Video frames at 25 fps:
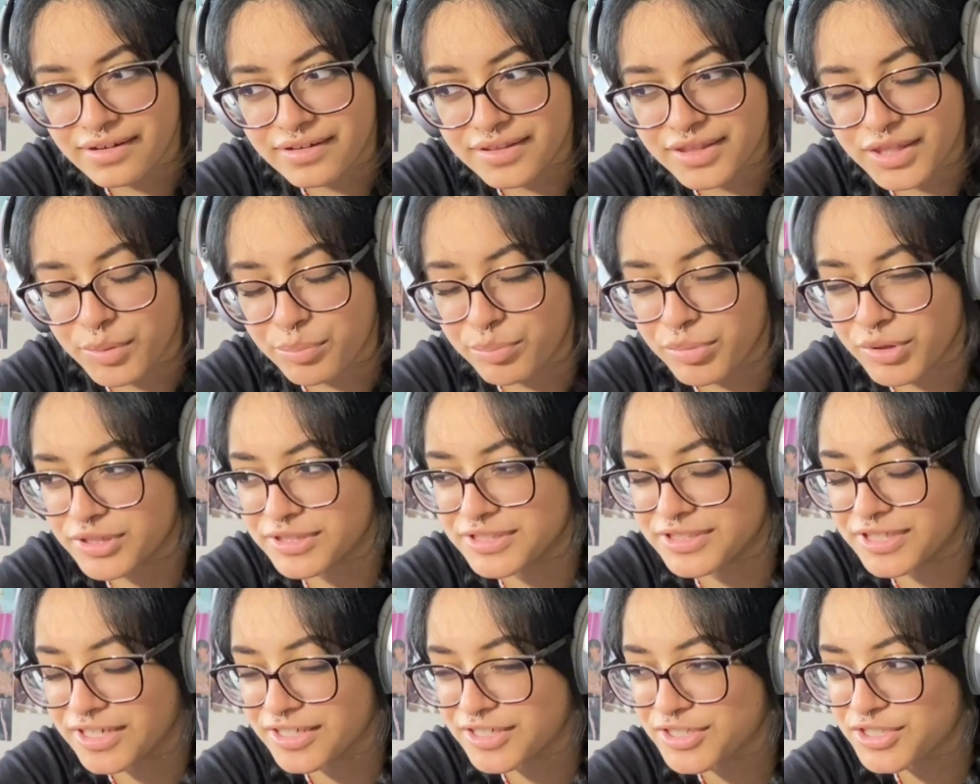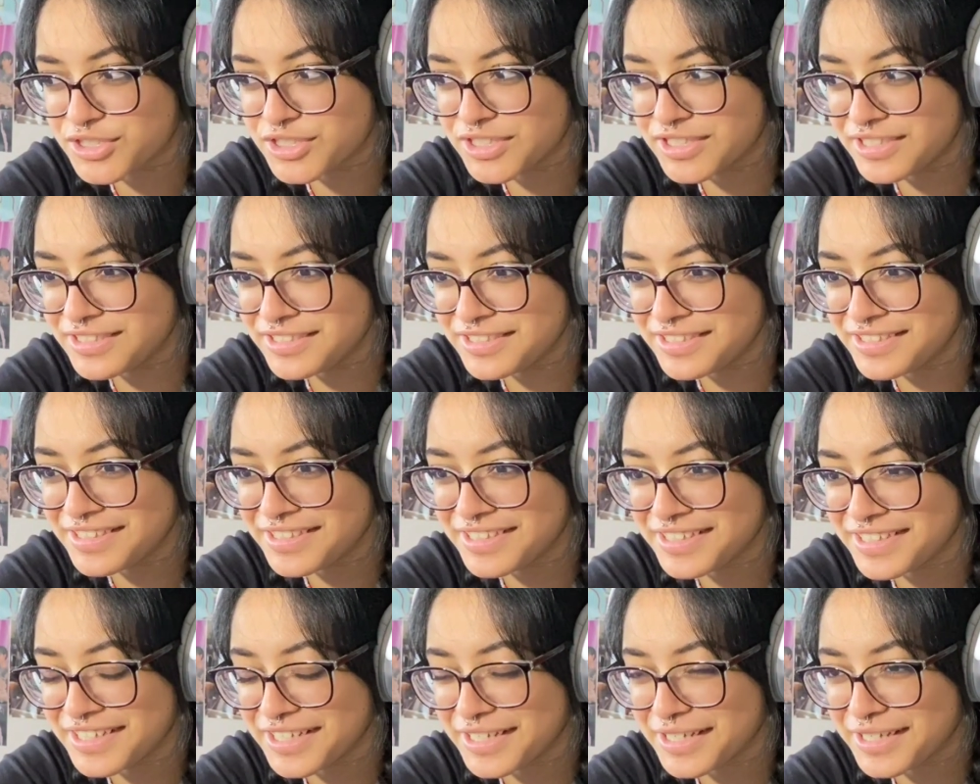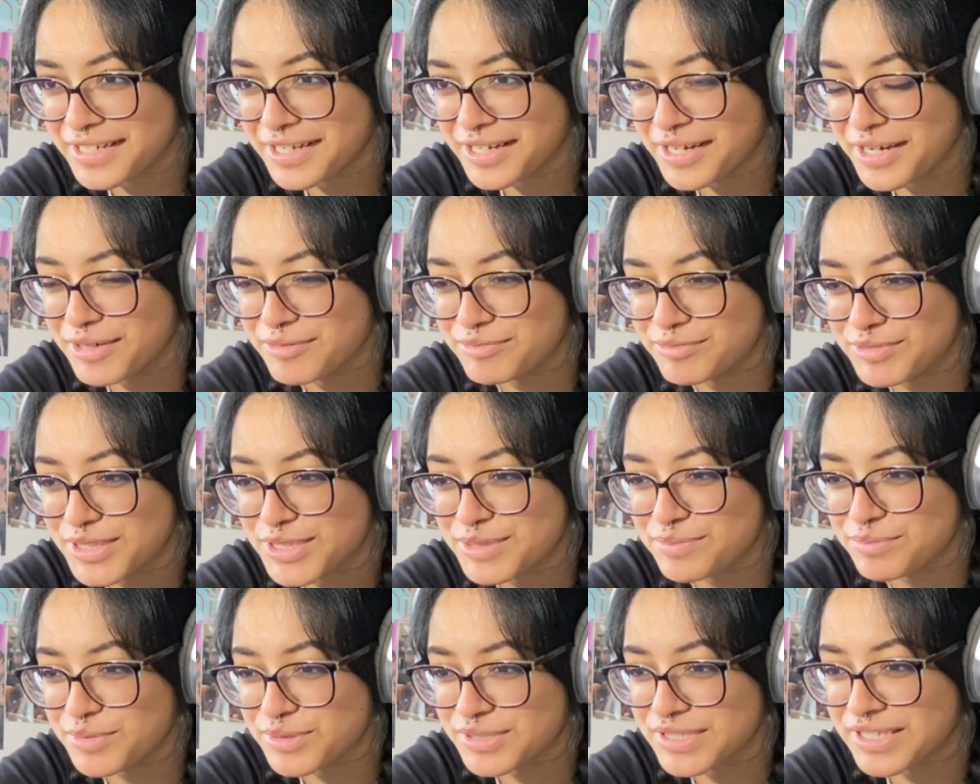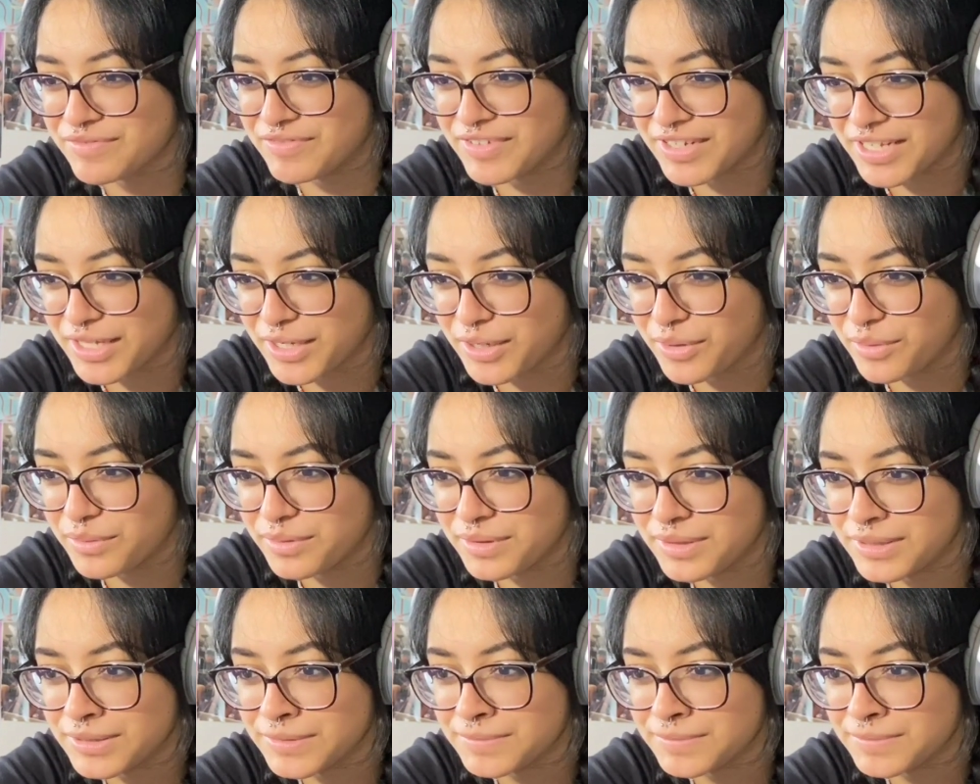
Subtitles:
The production of this music video.